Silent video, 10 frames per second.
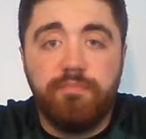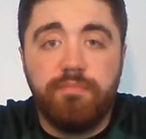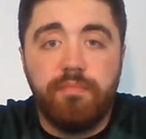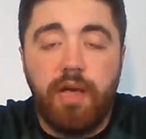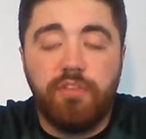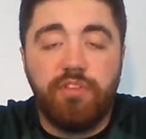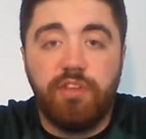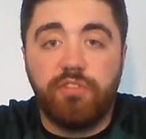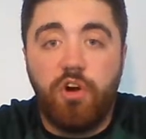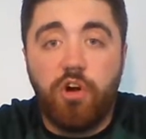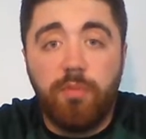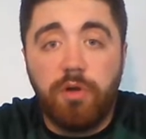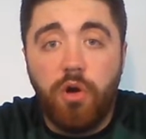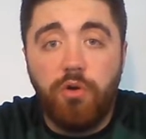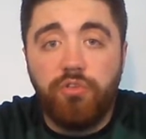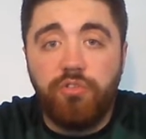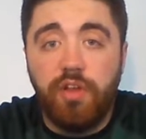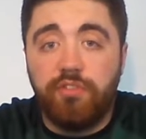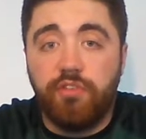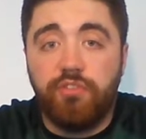not saying he's a horrible coach.
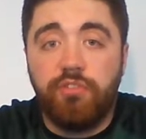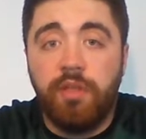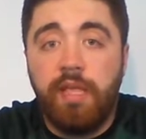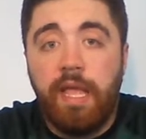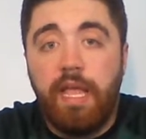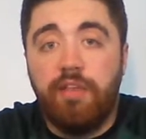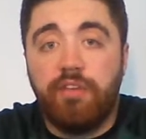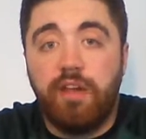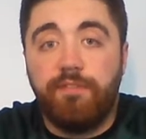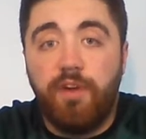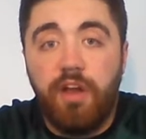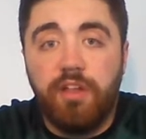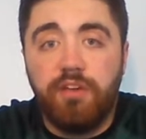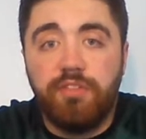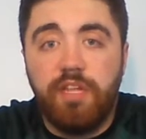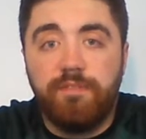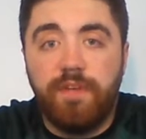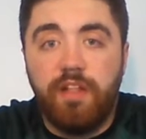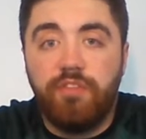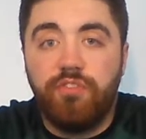He's got a very young
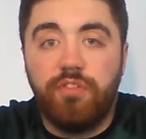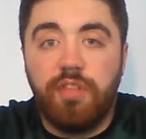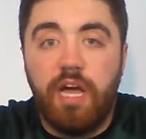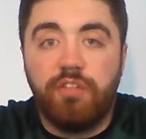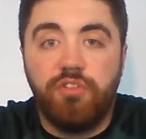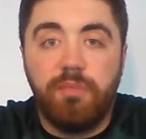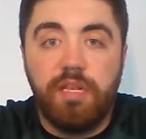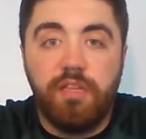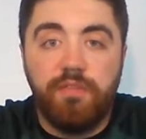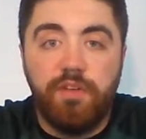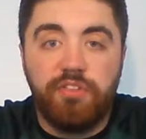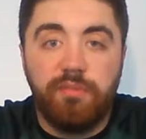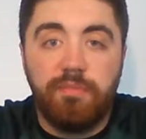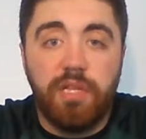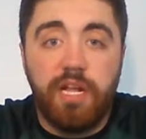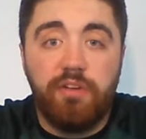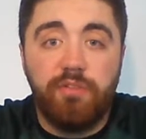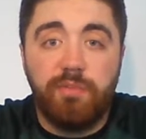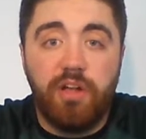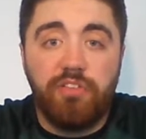defense. Not too many defensive
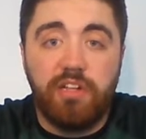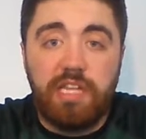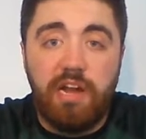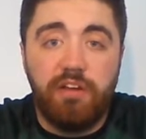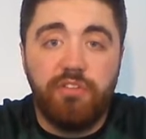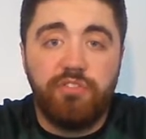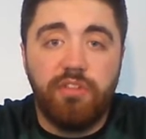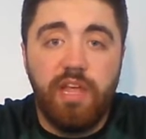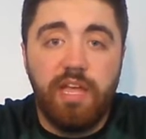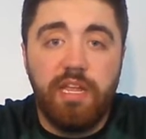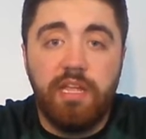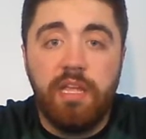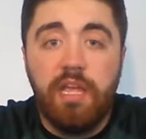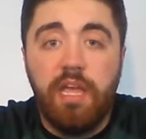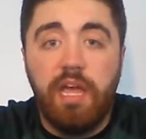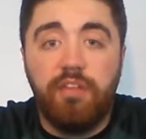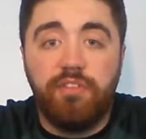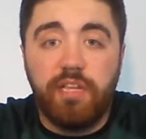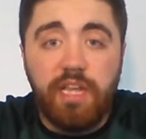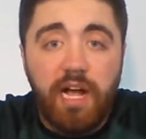players besides like Darius Slay and
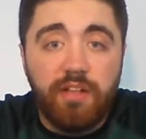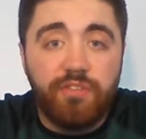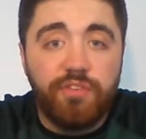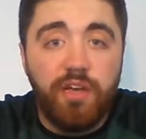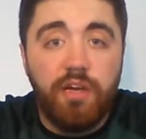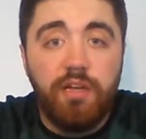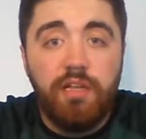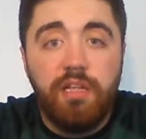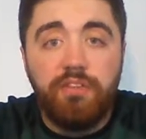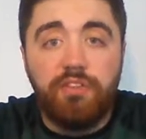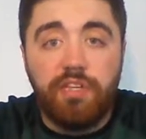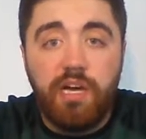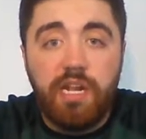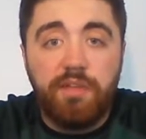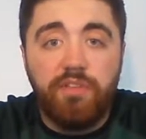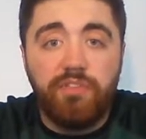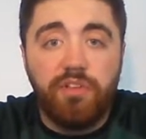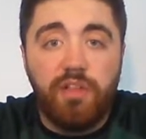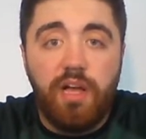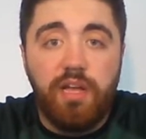Ziggy. It's a young offensive
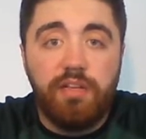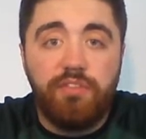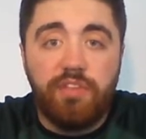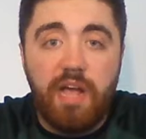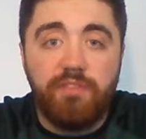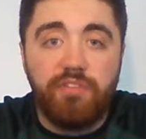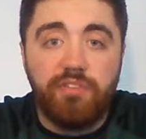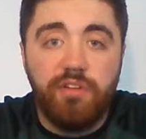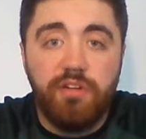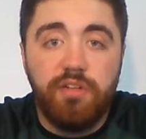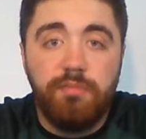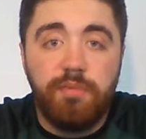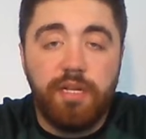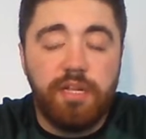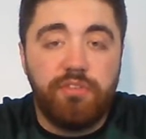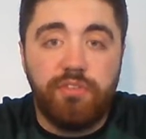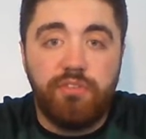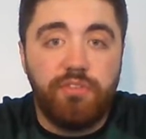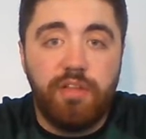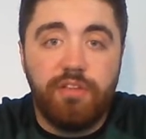line. Stafford's good, but it's
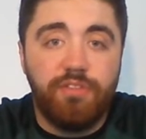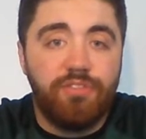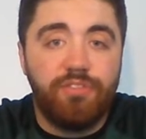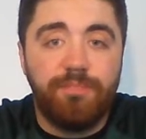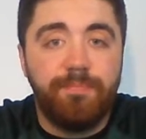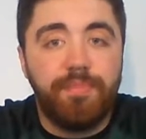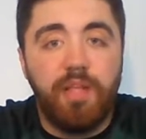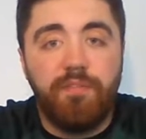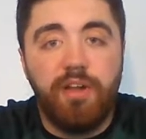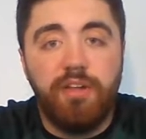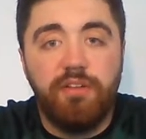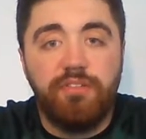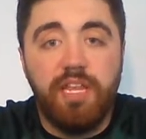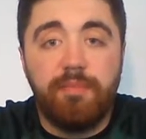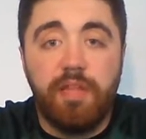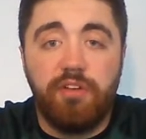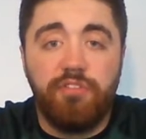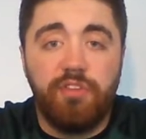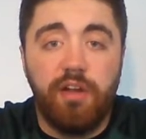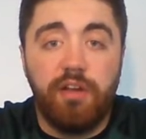just a very young team. They're
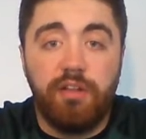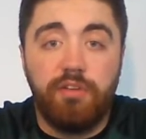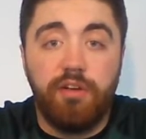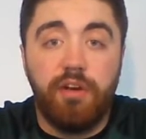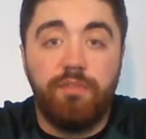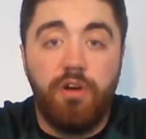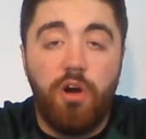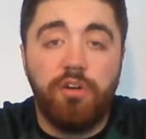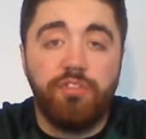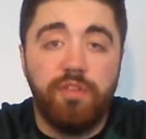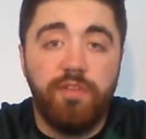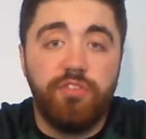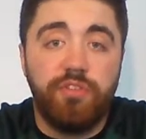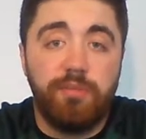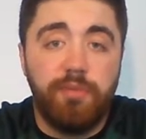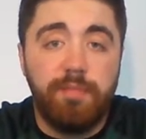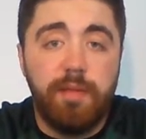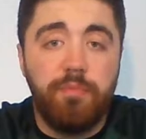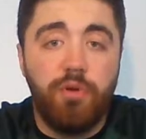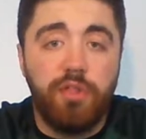in the hardest division, right?
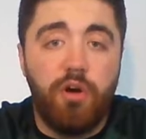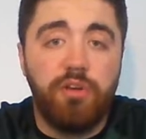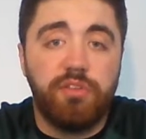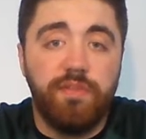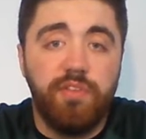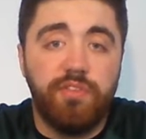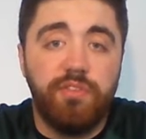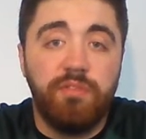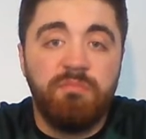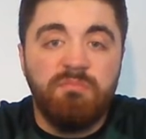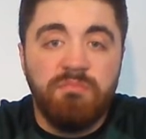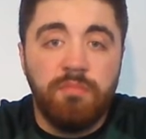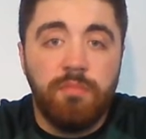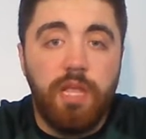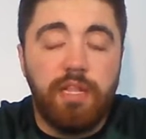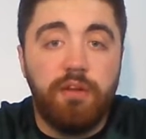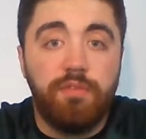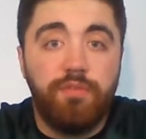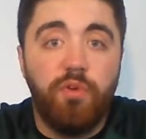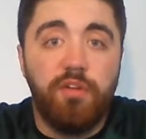Maybe one of the hardest divisions, and they're
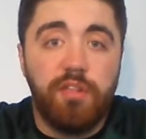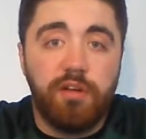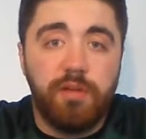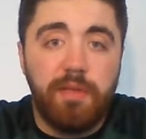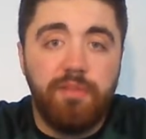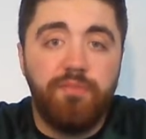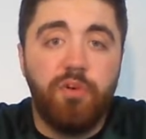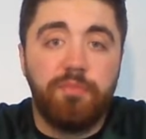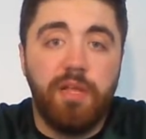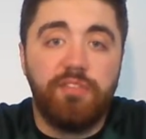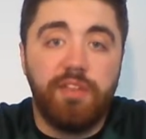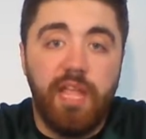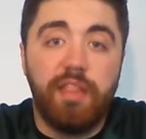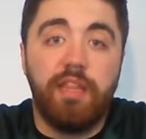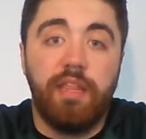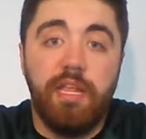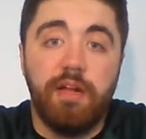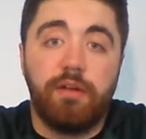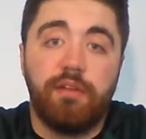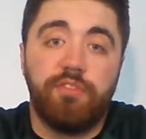in fourth. They're going to be in fourth place at the end of the
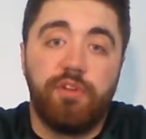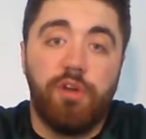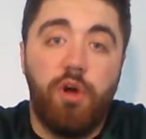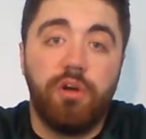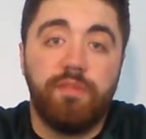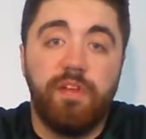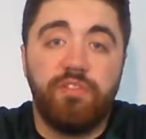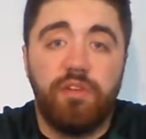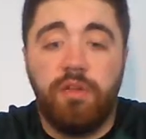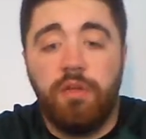year because they're in a hard division.